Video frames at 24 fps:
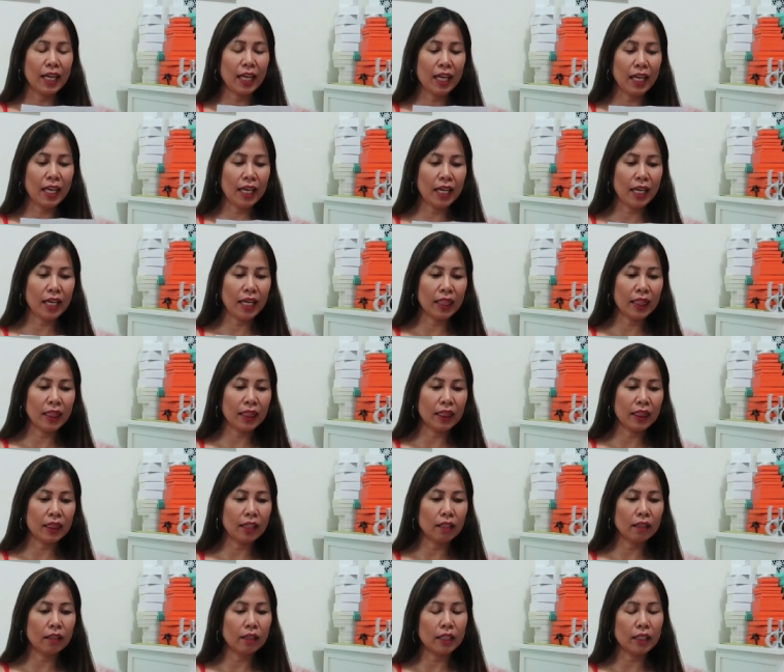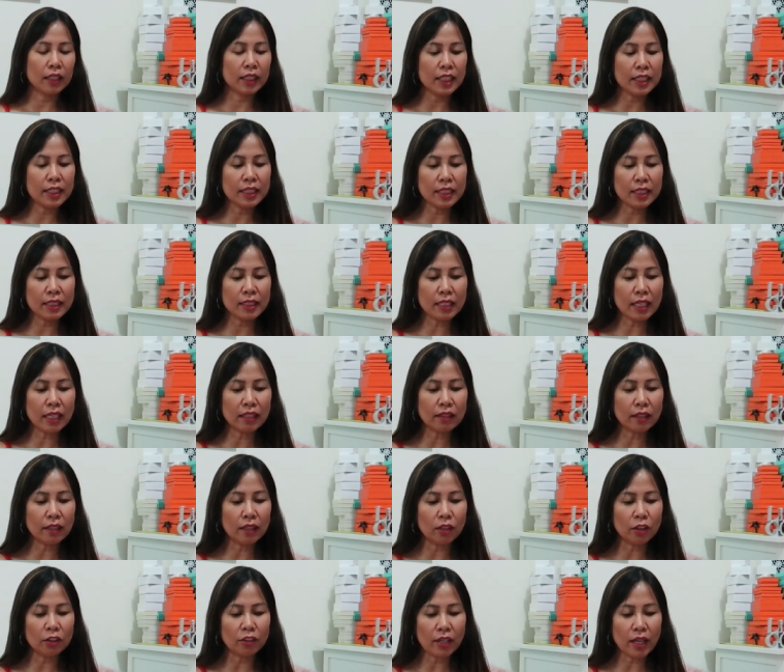and uh, this is
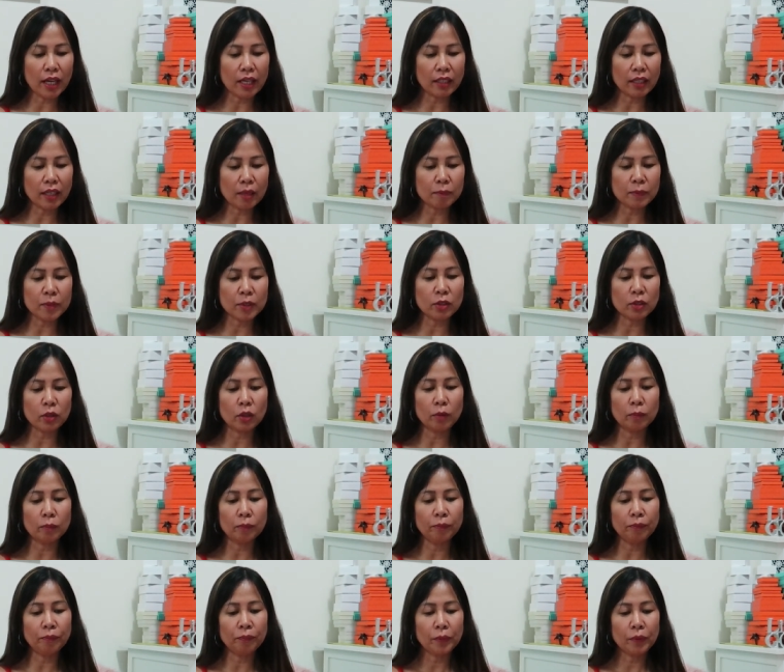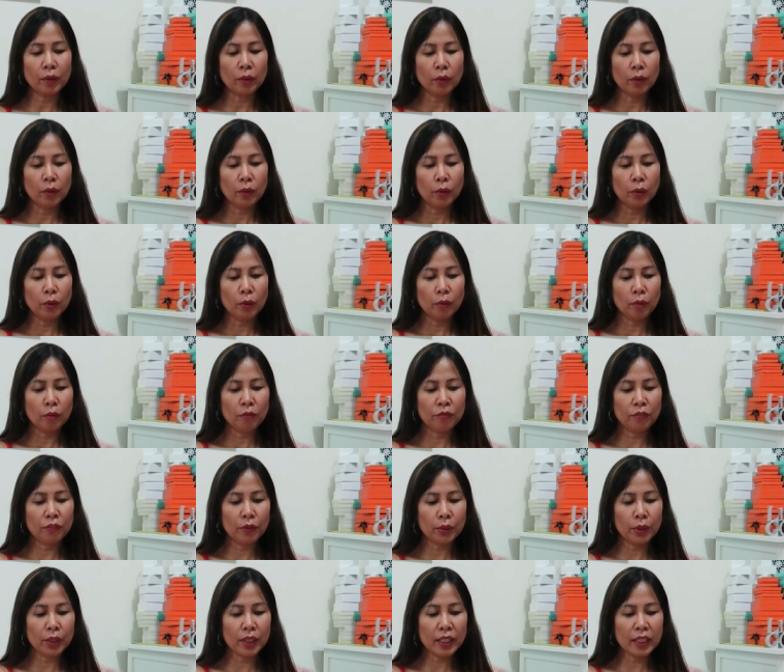sandal Oran Epsom
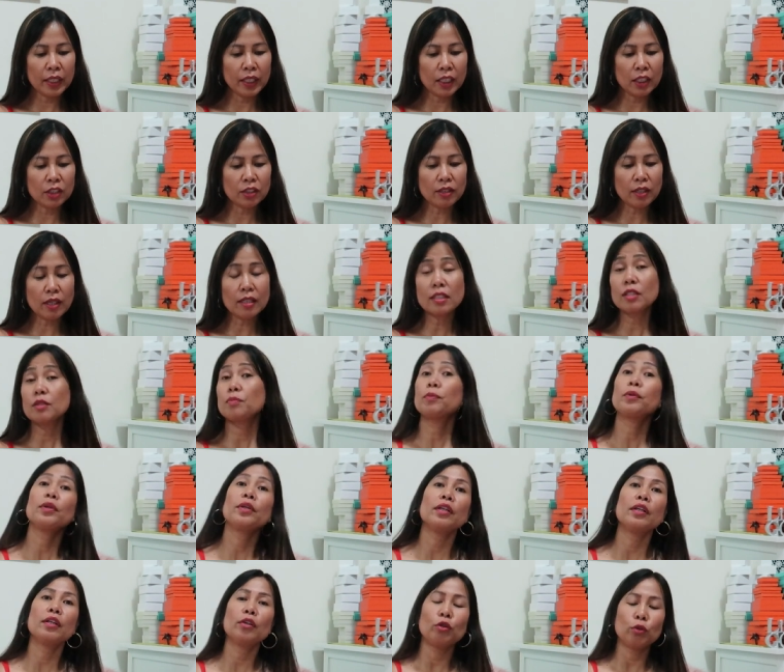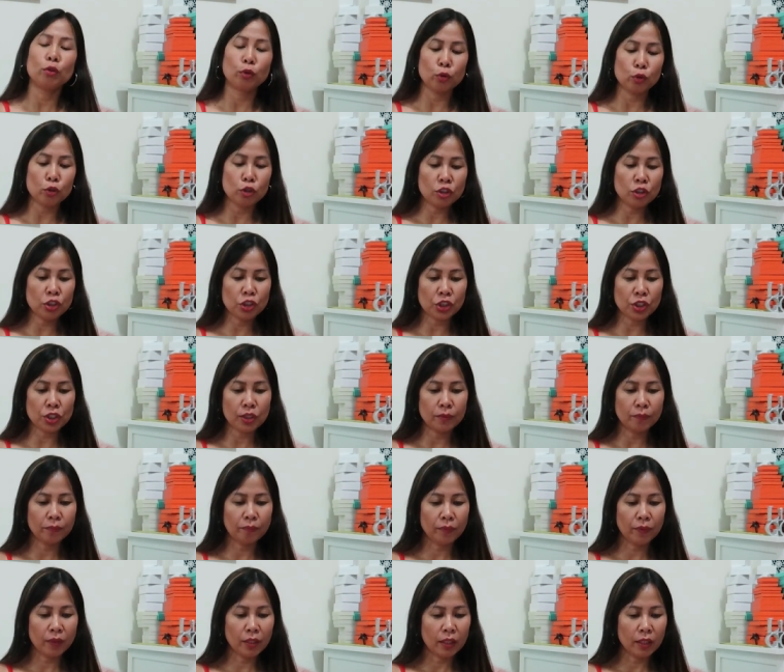Verni Jasper Rouge
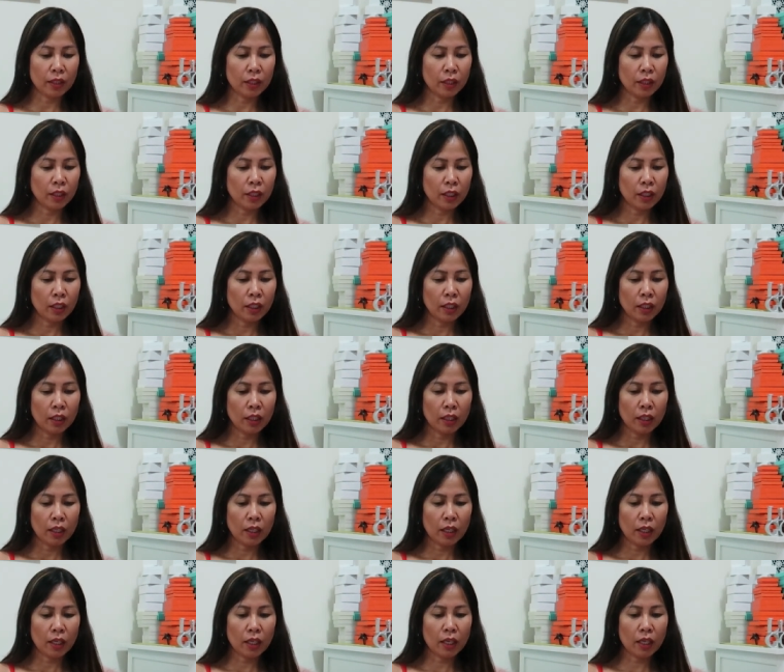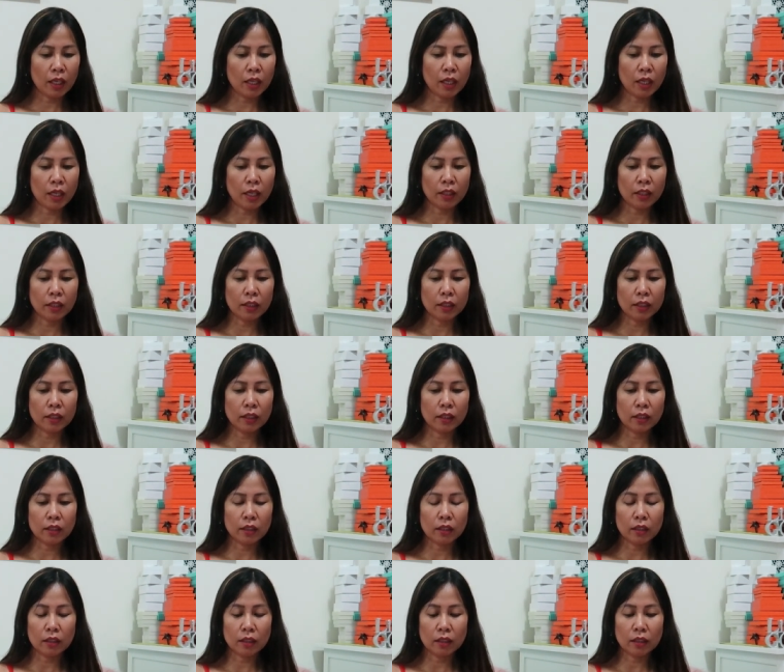and
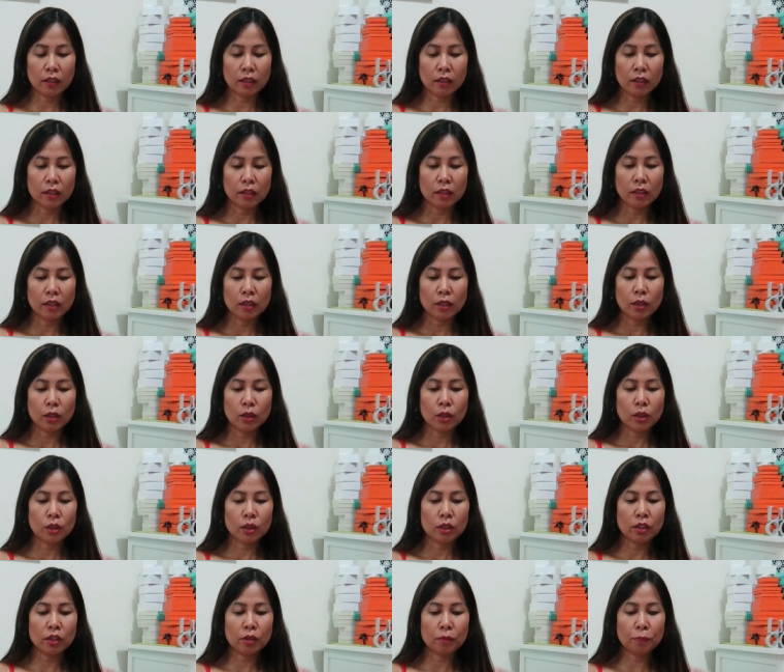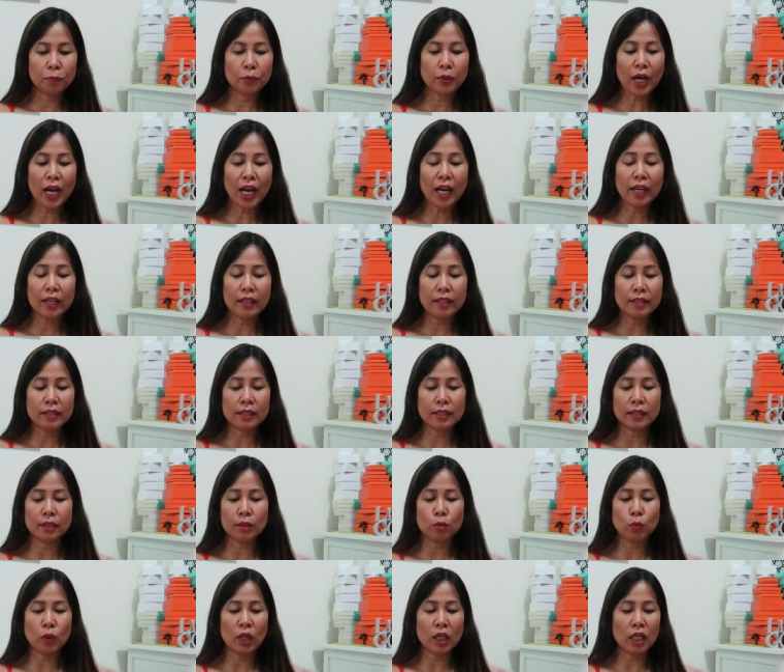uh, the
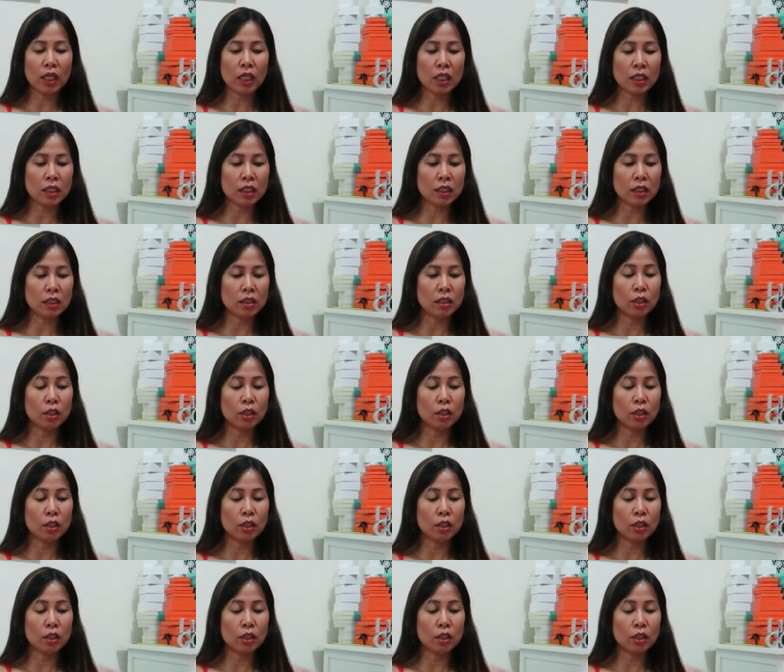price was